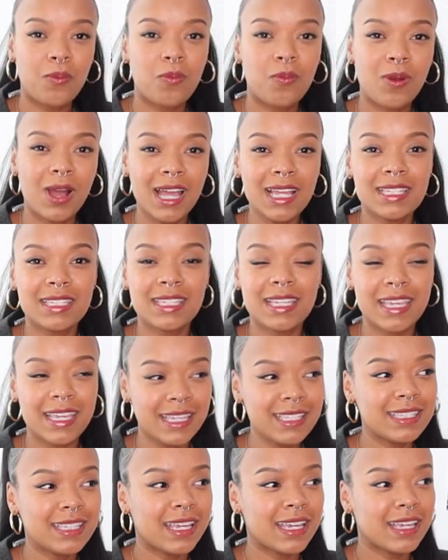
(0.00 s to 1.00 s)
what
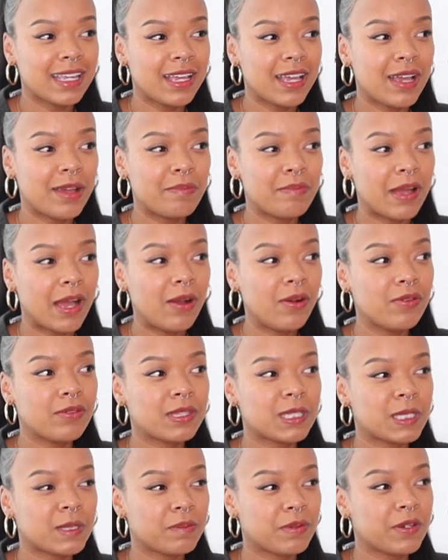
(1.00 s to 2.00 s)
is it
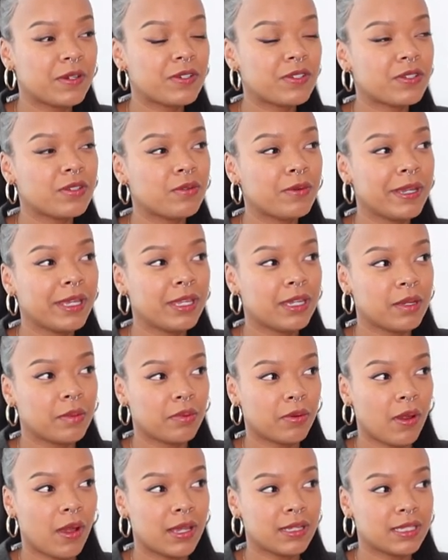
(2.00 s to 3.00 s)
about the spiritual
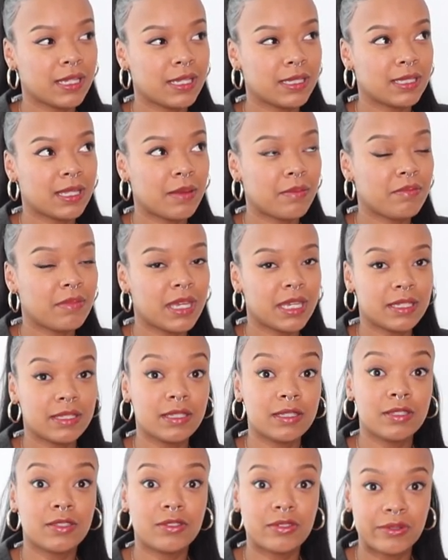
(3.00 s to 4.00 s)
awakening process that
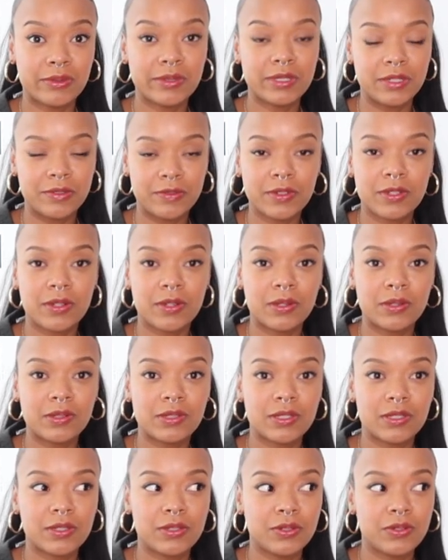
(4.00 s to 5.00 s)
makes it so
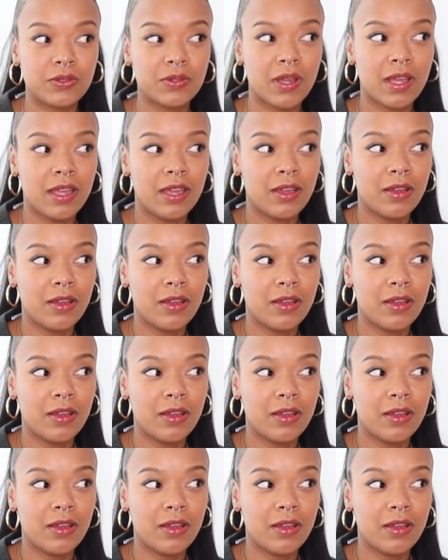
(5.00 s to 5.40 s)
difficult to